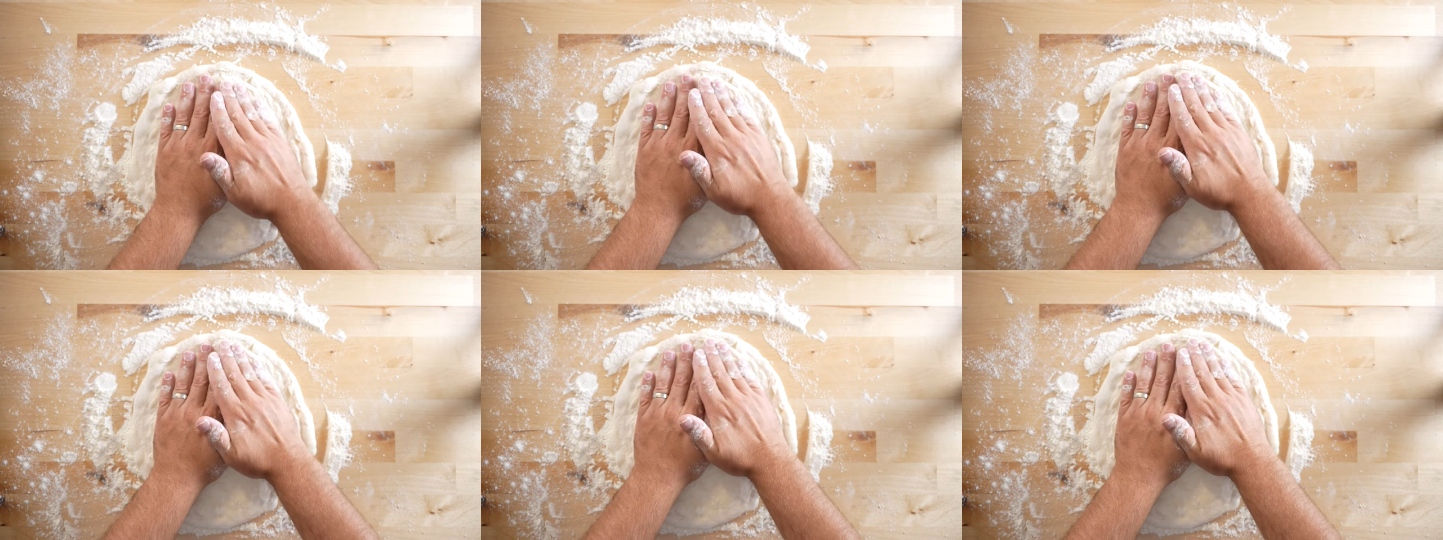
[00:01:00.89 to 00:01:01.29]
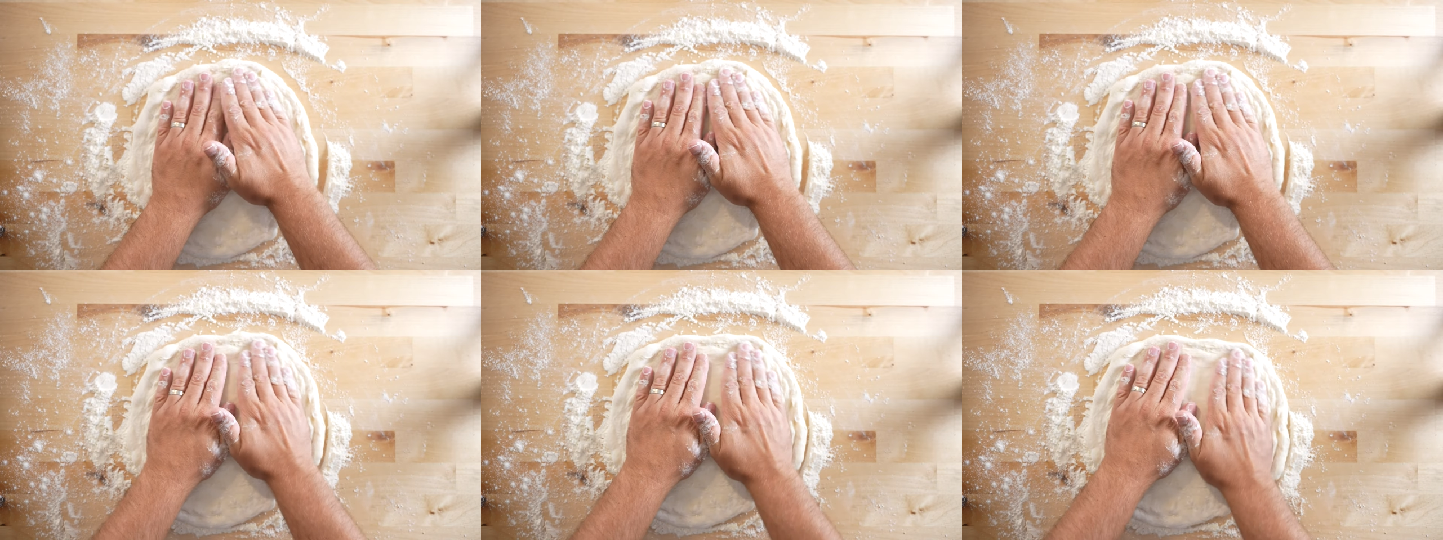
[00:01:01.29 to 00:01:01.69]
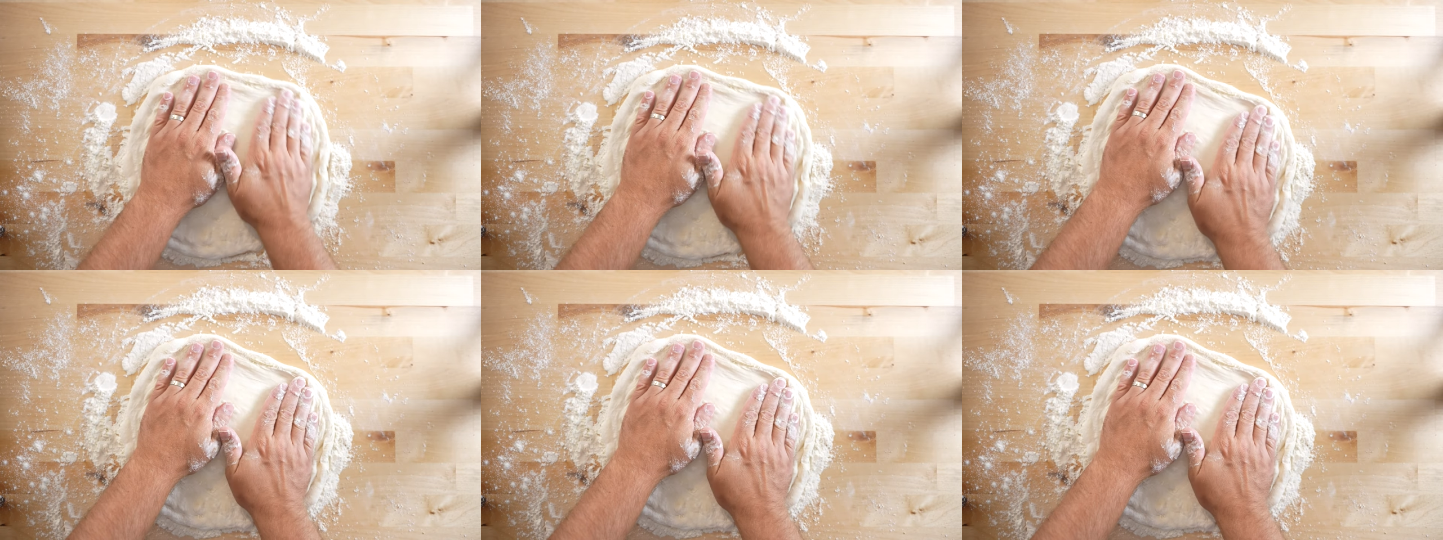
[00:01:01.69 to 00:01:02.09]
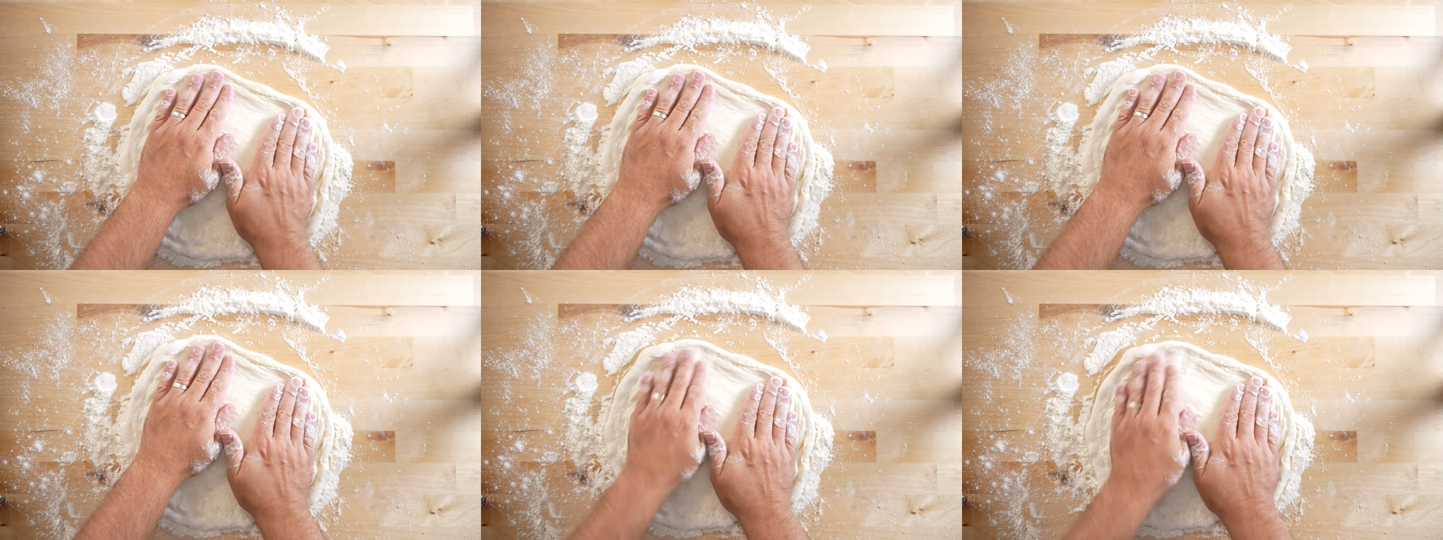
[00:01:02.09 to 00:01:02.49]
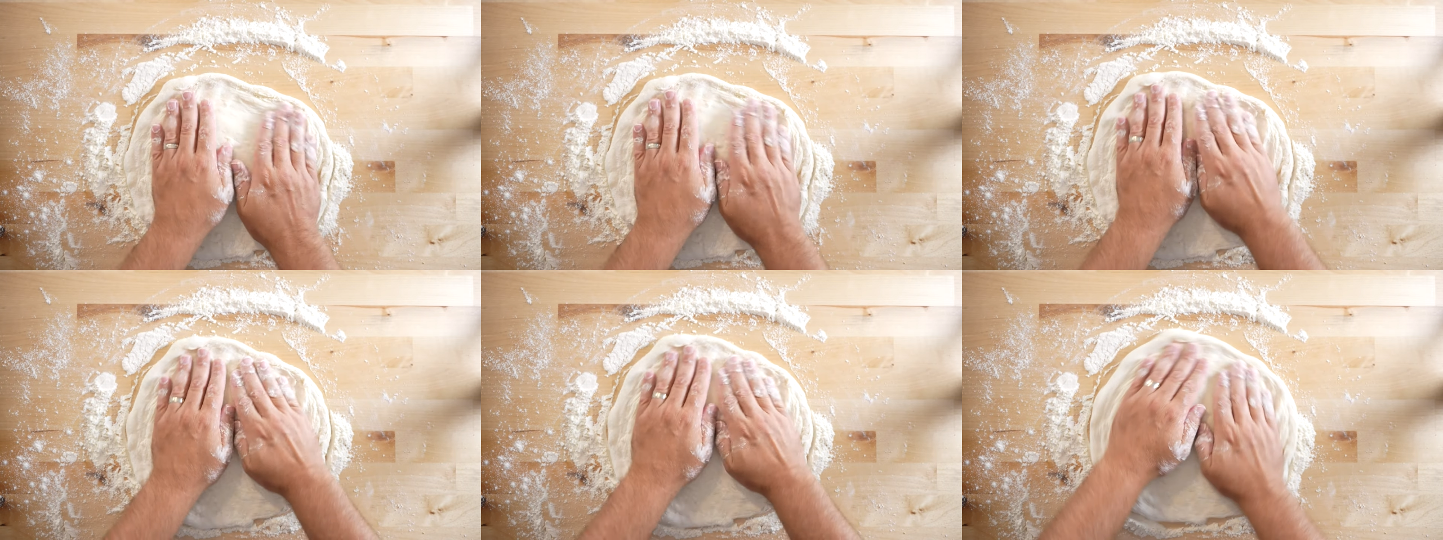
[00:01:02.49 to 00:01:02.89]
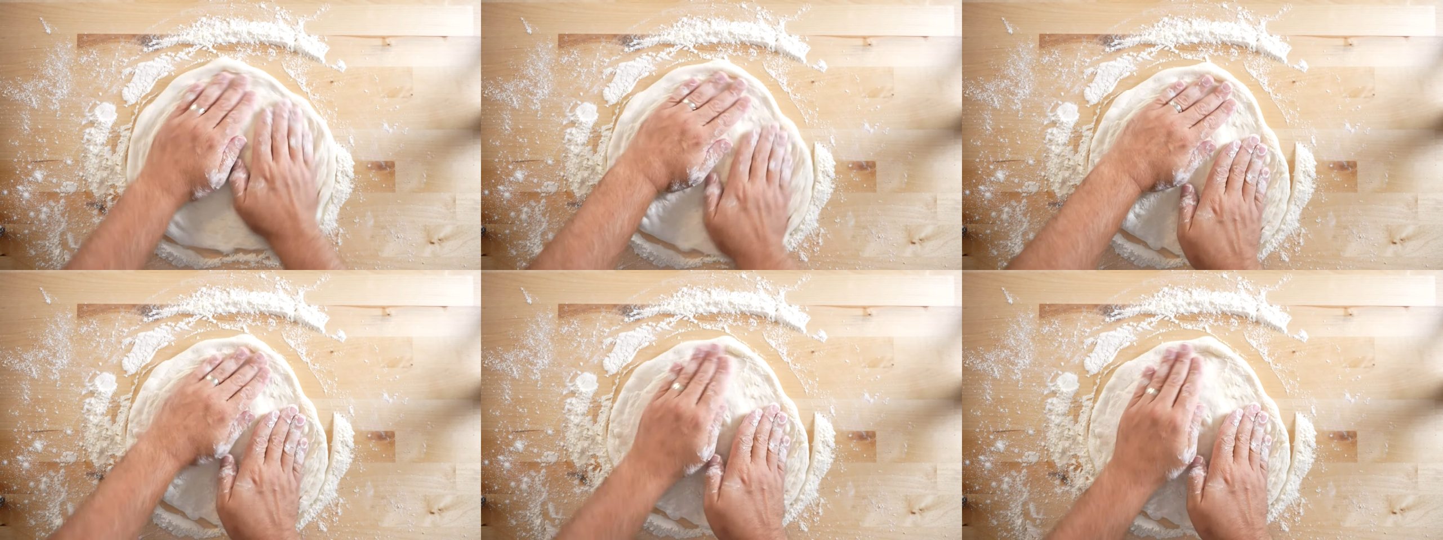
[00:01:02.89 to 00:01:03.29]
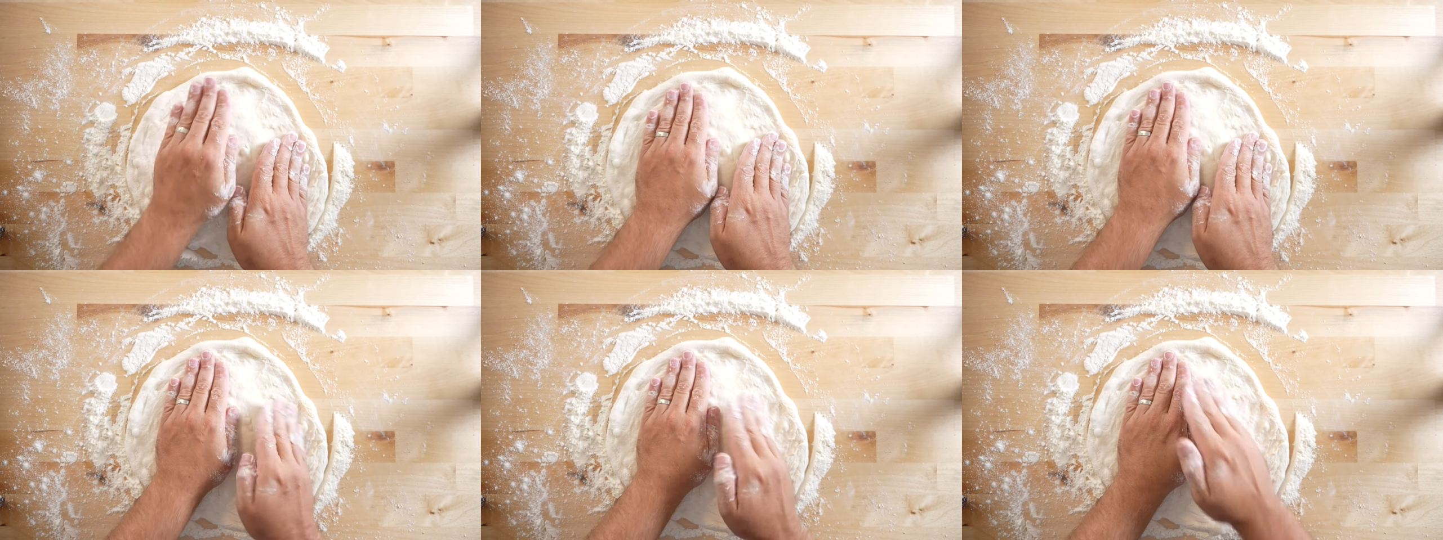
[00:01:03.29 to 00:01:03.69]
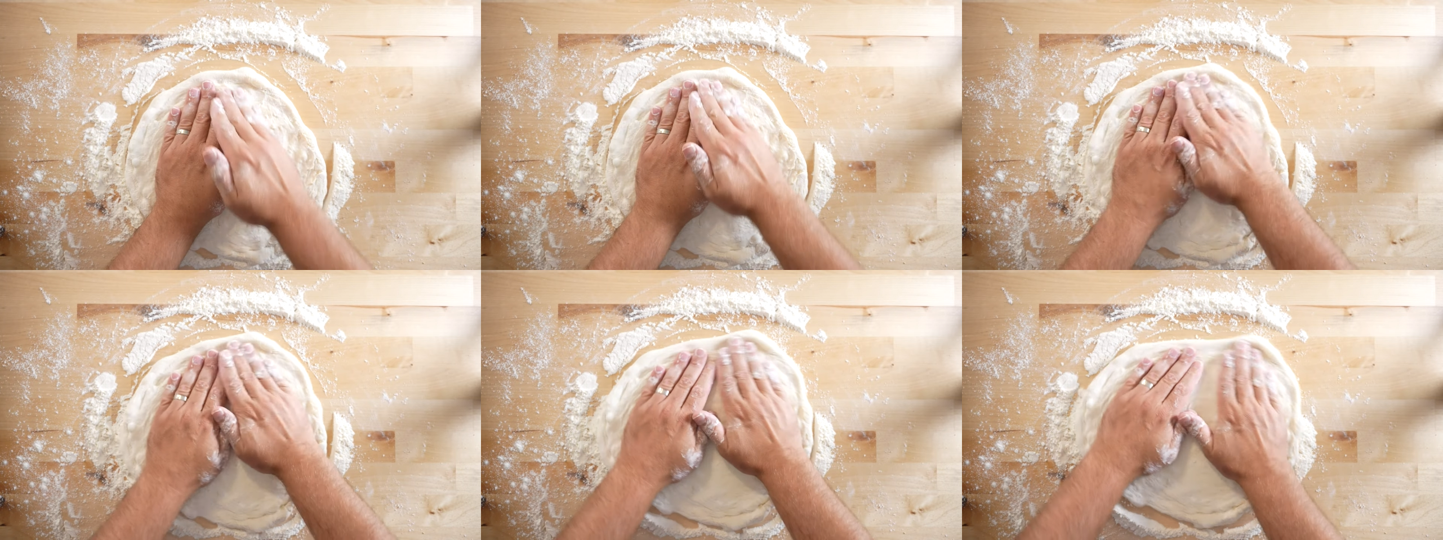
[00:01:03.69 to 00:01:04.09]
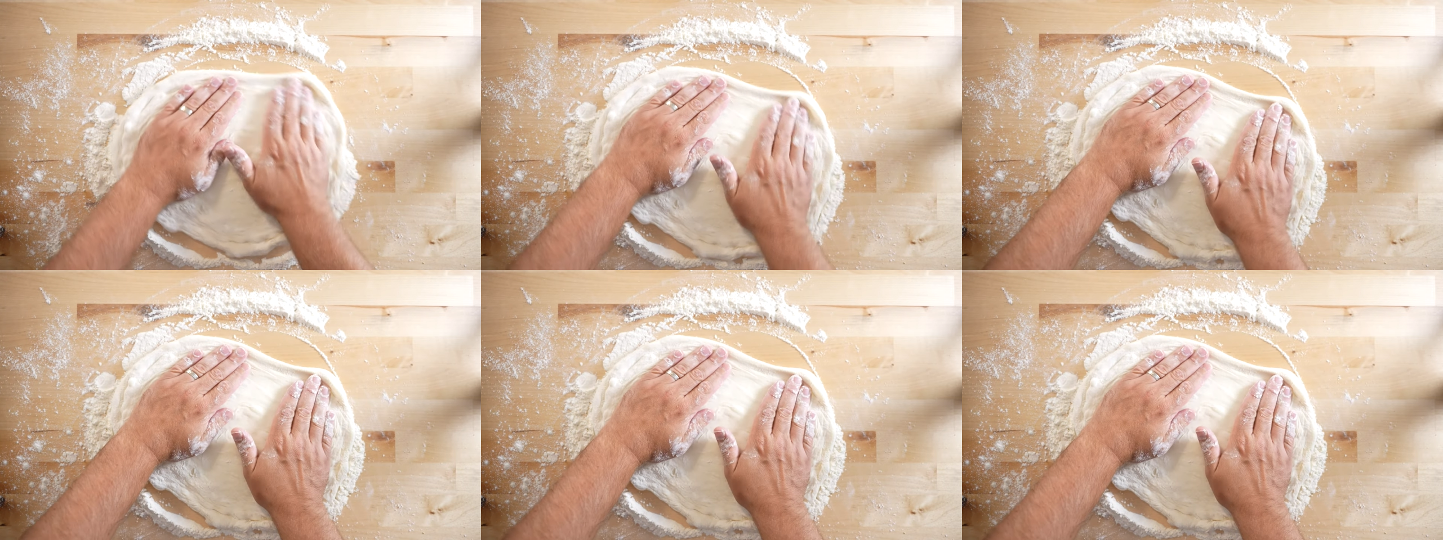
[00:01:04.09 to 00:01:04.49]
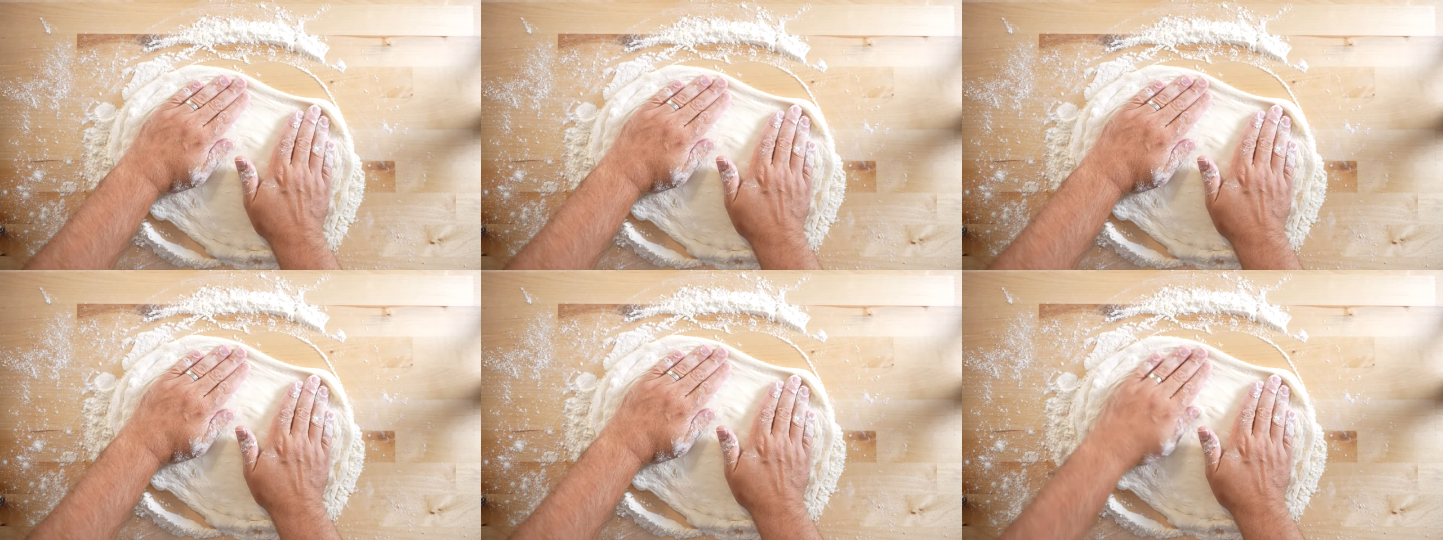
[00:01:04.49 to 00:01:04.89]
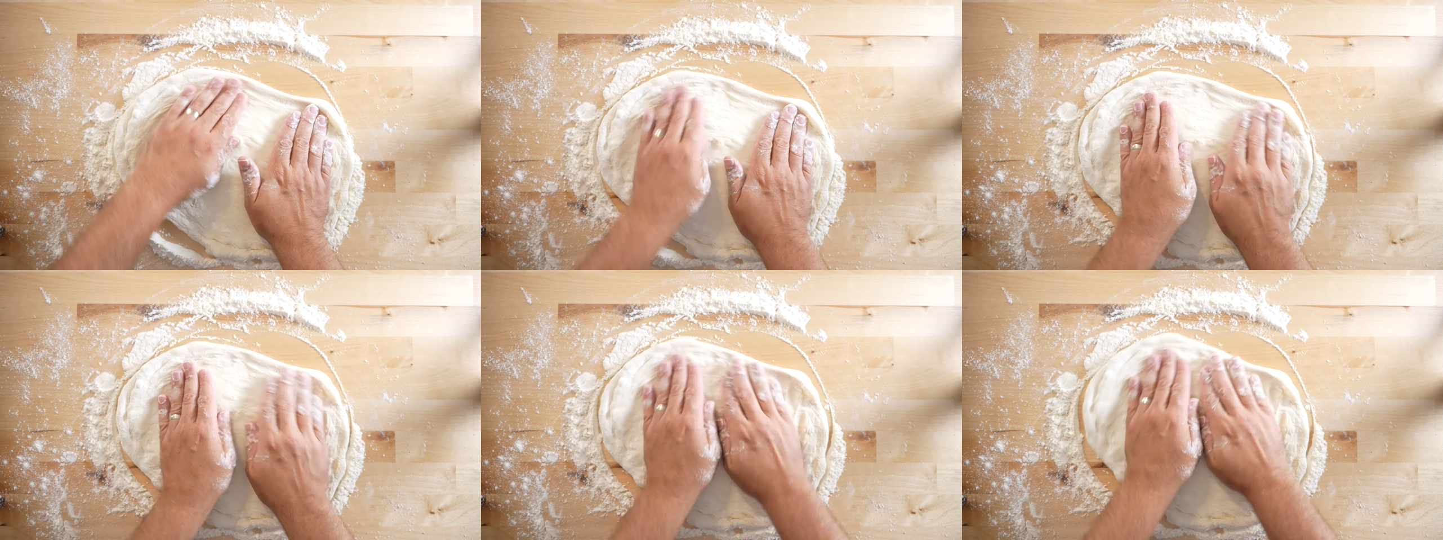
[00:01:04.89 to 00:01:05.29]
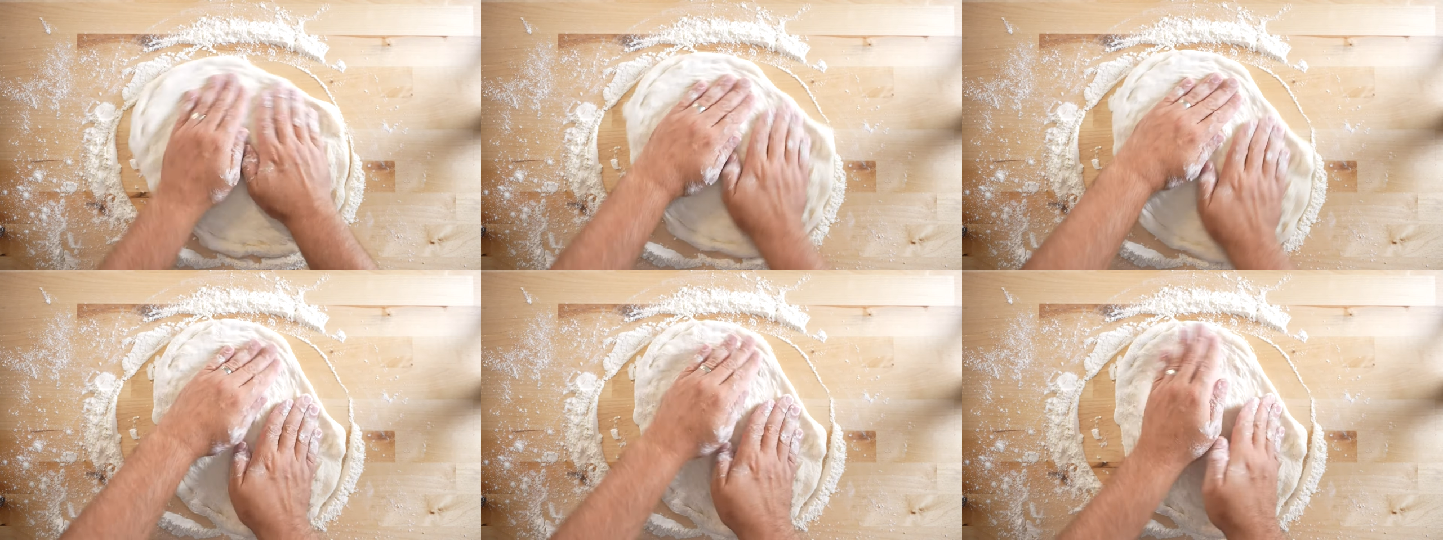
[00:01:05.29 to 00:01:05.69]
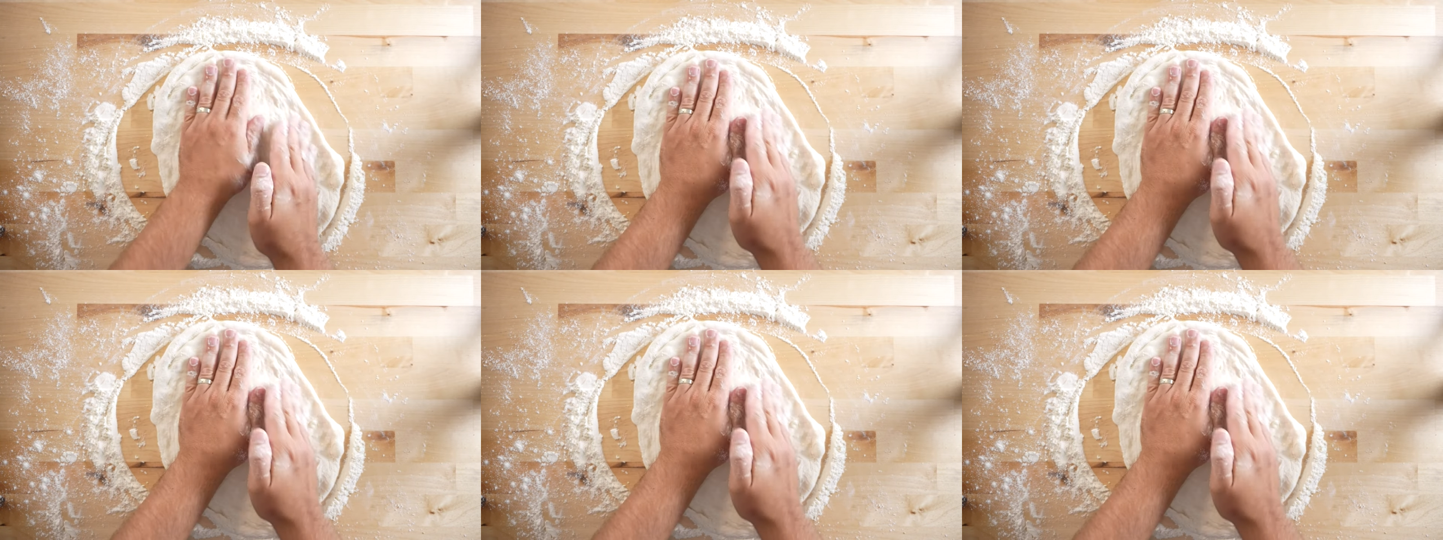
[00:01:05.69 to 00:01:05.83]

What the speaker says: [unreadable: no face in view]